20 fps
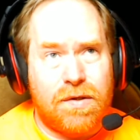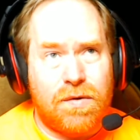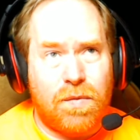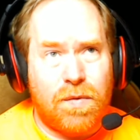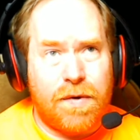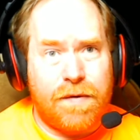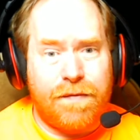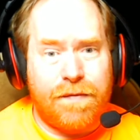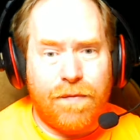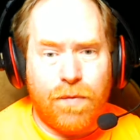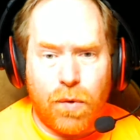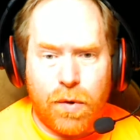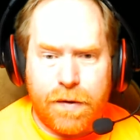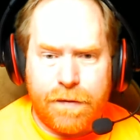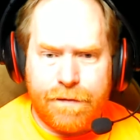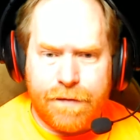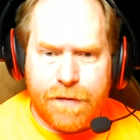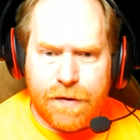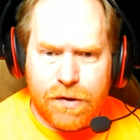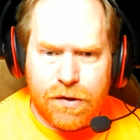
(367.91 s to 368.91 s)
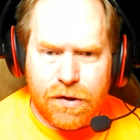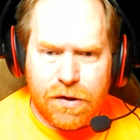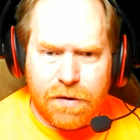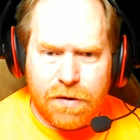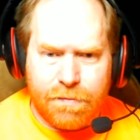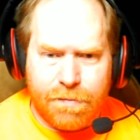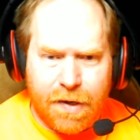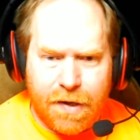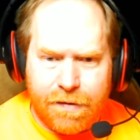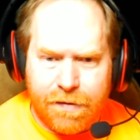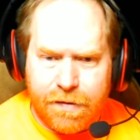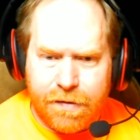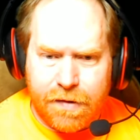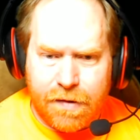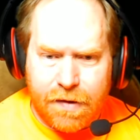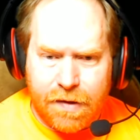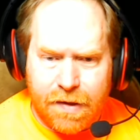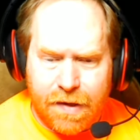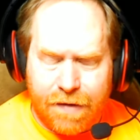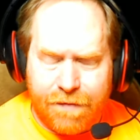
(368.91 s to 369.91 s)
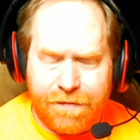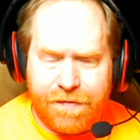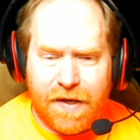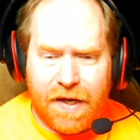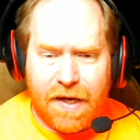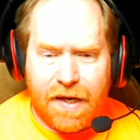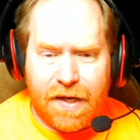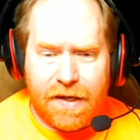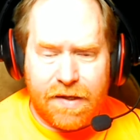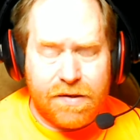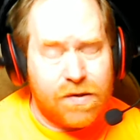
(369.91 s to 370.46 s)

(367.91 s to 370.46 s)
20/40 vision in my left eye,